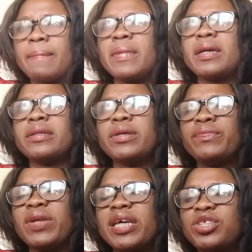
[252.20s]

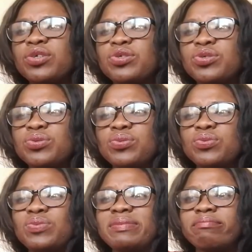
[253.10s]
In relation
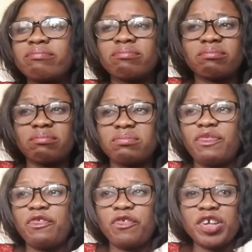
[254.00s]
to
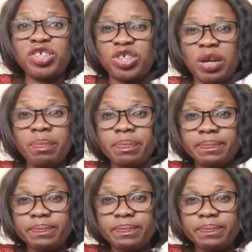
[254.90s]
friendship,